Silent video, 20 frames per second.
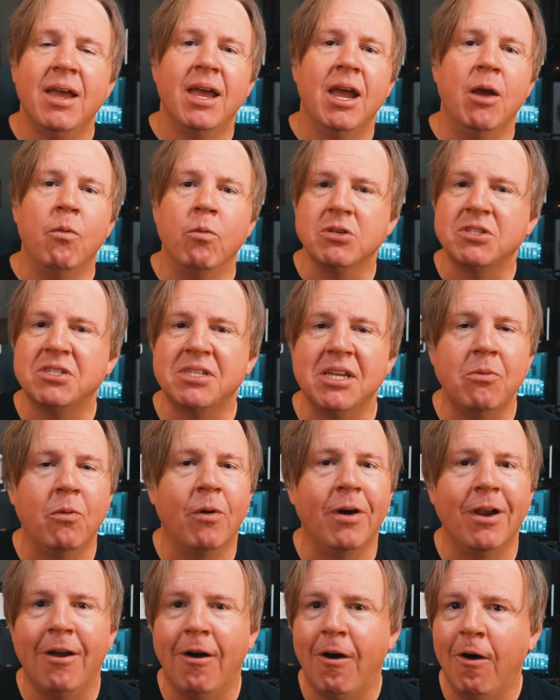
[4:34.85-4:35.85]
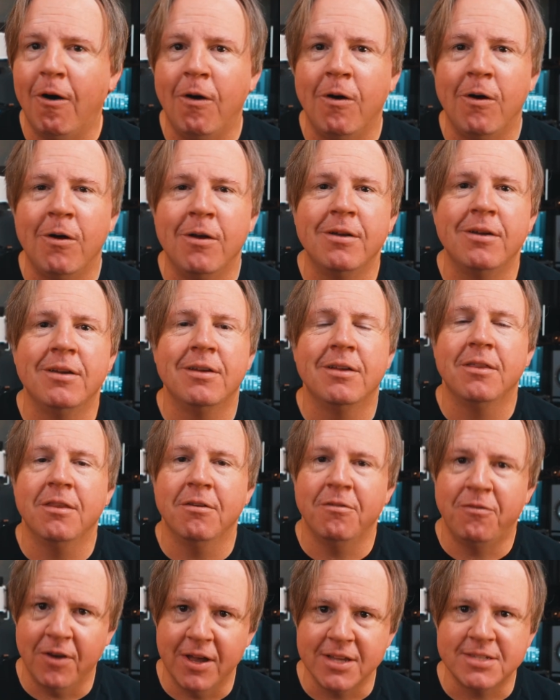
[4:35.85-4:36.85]
and we'll see what all the
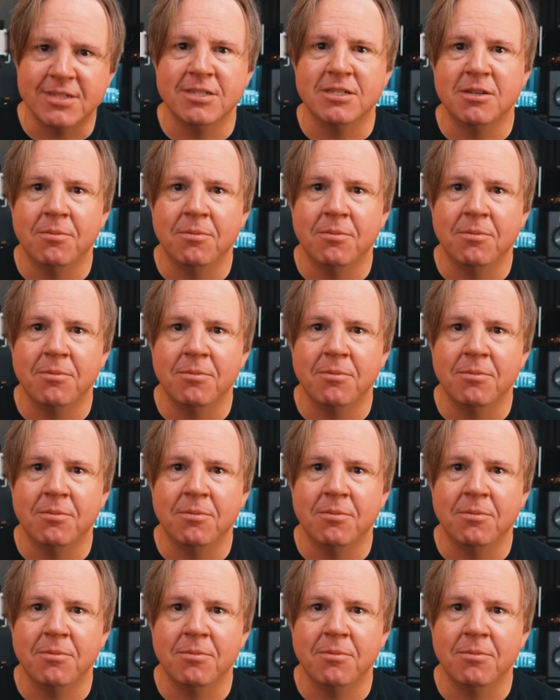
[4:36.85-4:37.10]
fuss is